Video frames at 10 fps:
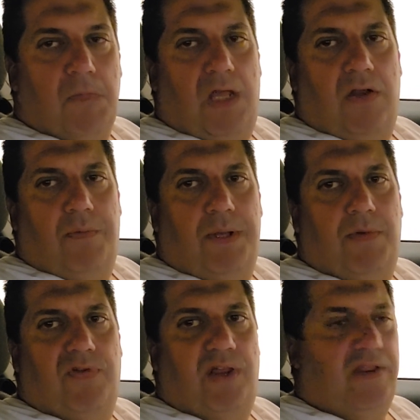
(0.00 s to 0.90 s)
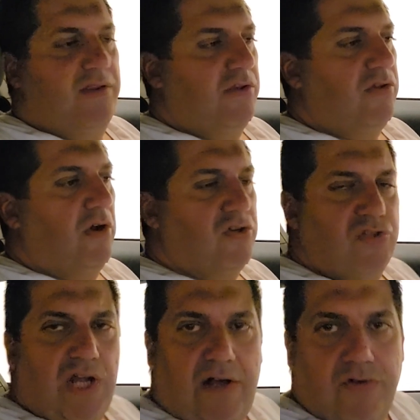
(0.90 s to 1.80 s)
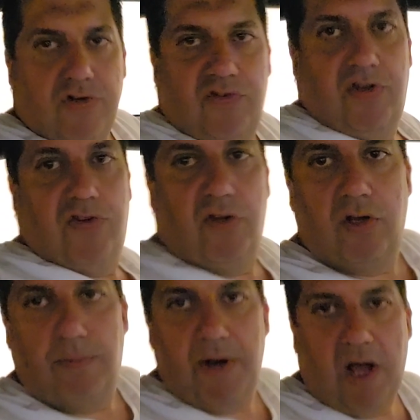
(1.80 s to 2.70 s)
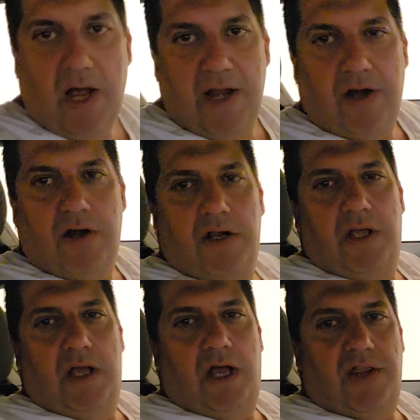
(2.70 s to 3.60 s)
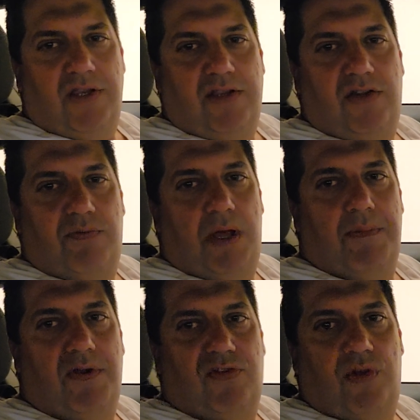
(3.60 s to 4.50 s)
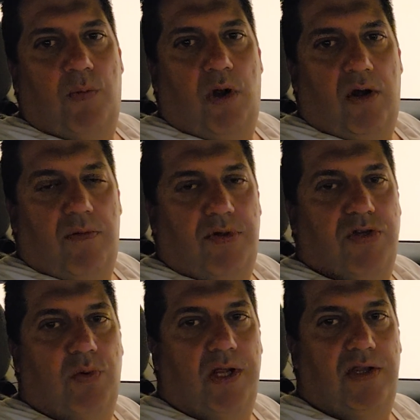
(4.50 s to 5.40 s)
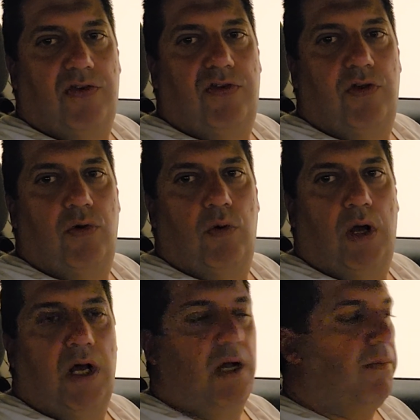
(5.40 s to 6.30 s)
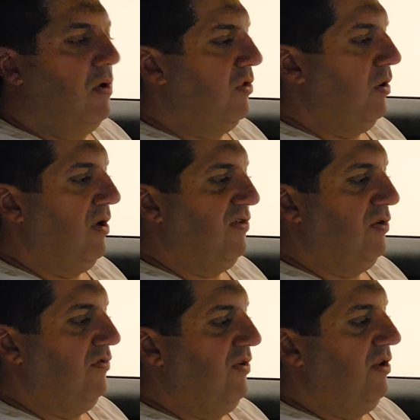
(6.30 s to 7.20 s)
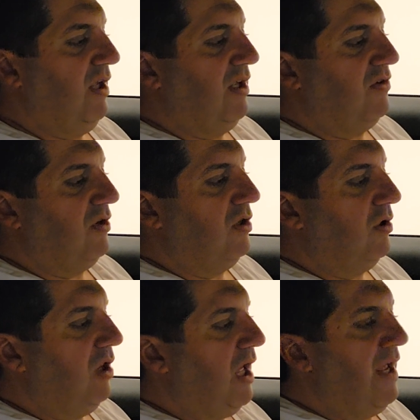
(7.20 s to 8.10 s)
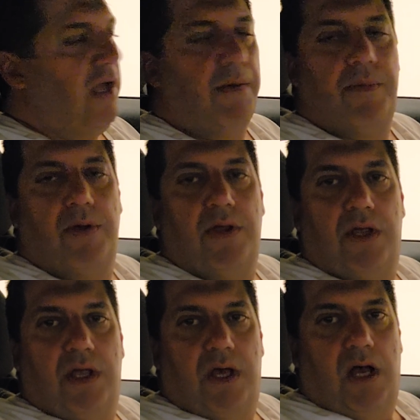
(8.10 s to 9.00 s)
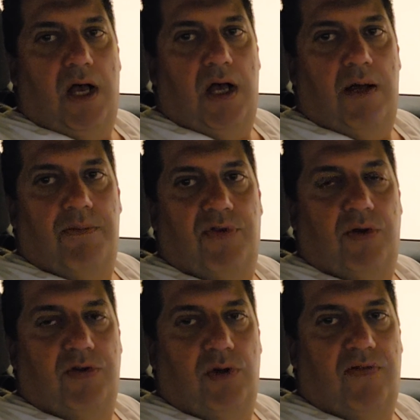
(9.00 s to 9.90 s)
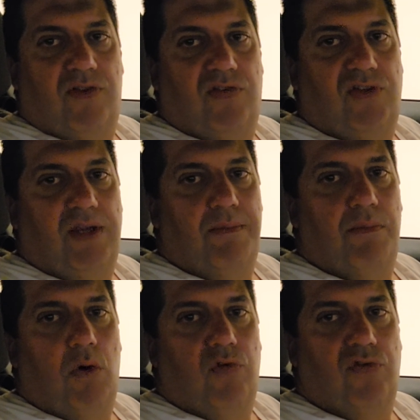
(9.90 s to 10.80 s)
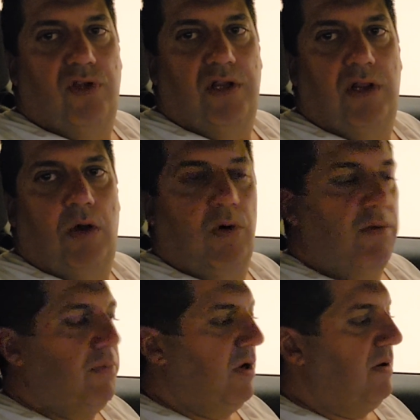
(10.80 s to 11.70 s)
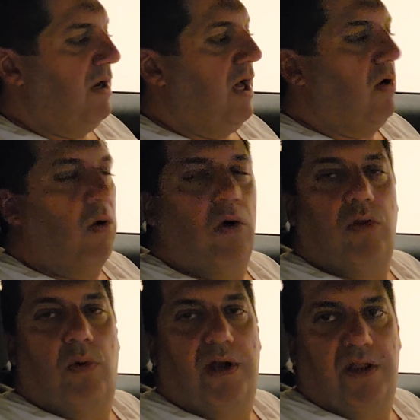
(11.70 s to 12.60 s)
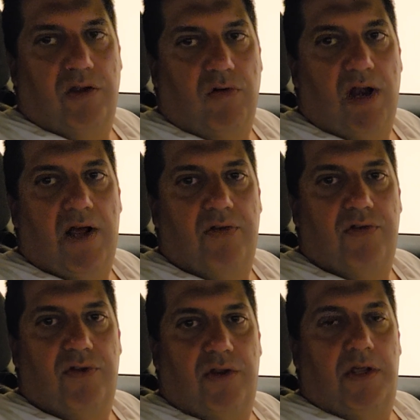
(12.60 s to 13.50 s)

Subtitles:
I know people say that the Dodge Challenger sits a little bit higher. I think this might be somewhere in between the two, although I still feel like it's a little high up. So I do have the seat mostly lowered, but not all the way to the ground.